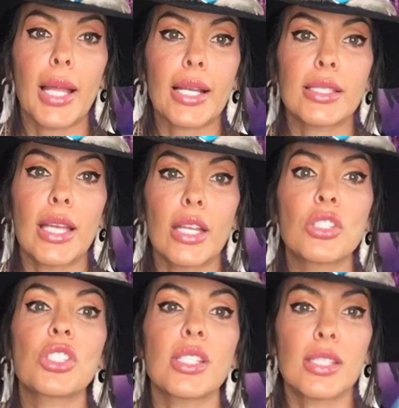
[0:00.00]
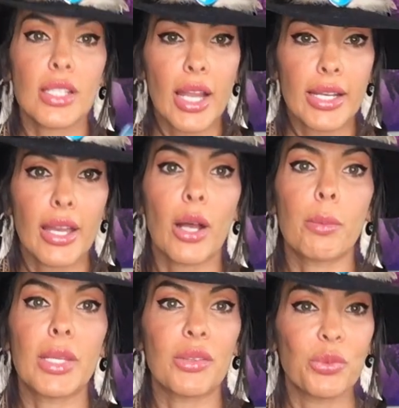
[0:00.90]
black sage just to kind of
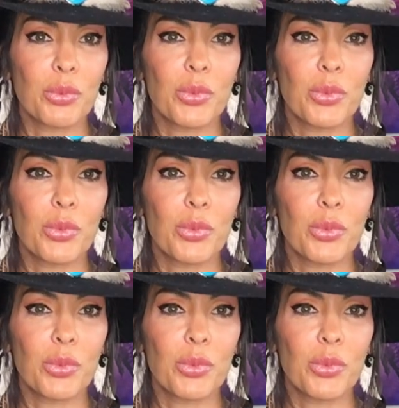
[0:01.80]
help me